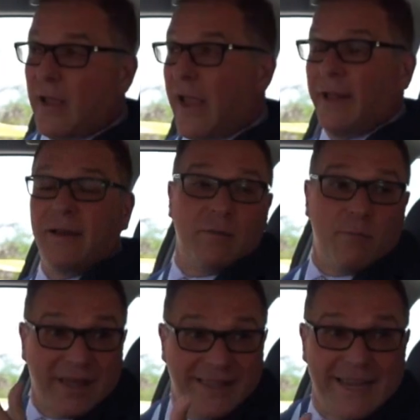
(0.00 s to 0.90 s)
And
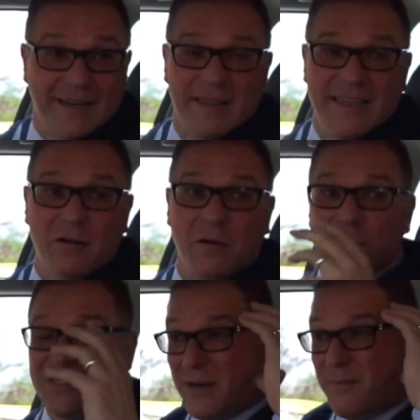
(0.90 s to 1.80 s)
by the end of the year,
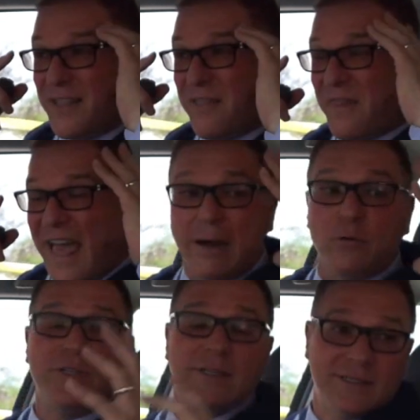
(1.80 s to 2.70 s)
there's going to be
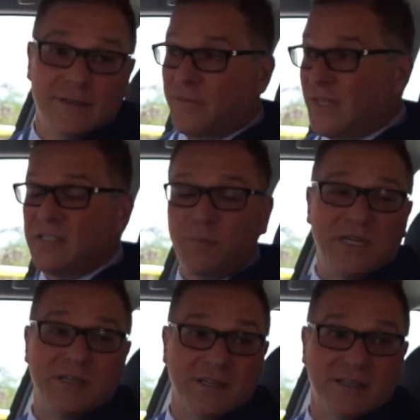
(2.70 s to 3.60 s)
thousands of these
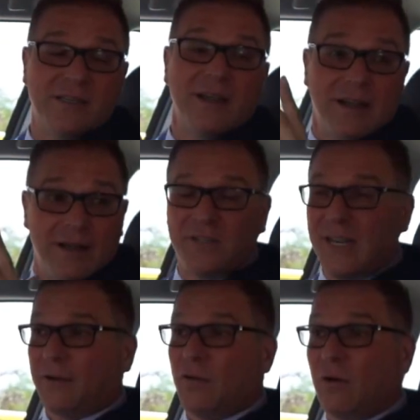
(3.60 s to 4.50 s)
pieces of
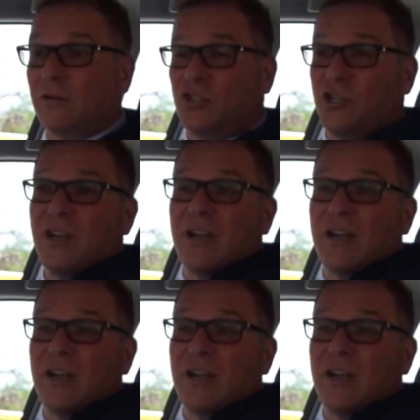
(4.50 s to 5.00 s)
technology